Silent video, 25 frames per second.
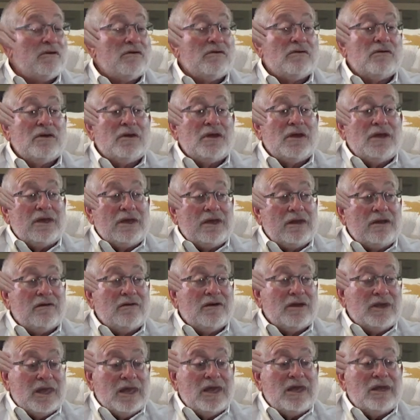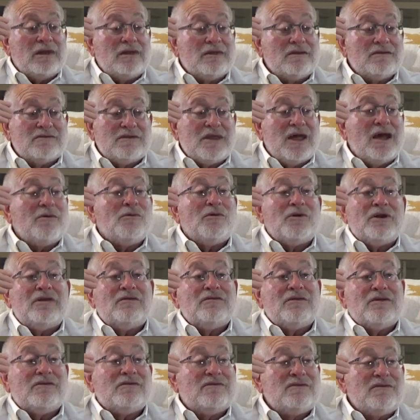So, you know, again, it's not
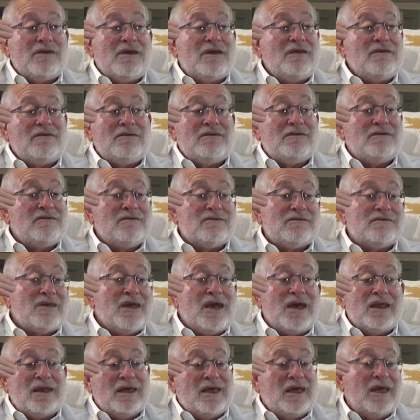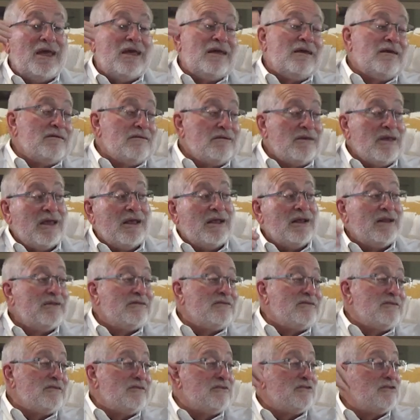one of those things you just kind of, have.
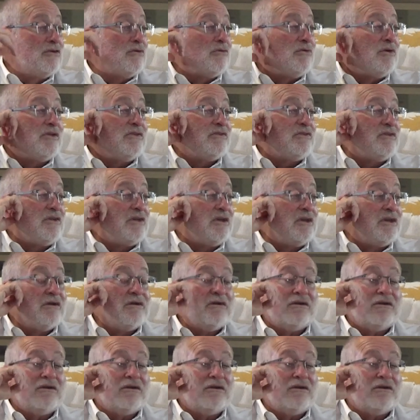okay, let's just do it once a